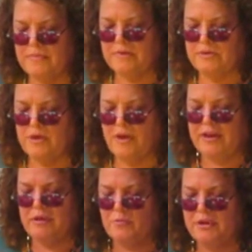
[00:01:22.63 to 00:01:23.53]
So
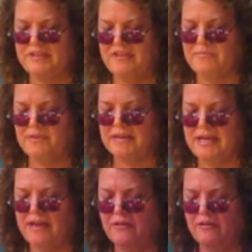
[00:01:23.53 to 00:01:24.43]
once I put the
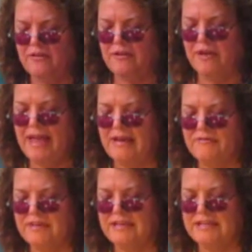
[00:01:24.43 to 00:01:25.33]
color on there, I have
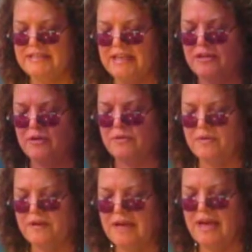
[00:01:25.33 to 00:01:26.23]
to continue
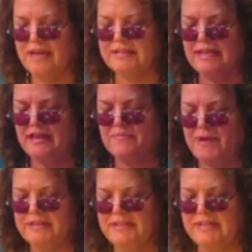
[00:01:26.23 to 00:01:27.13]
until I've
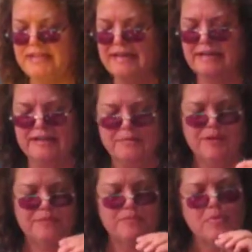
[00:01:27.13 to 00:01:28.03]
melted it in a little bit.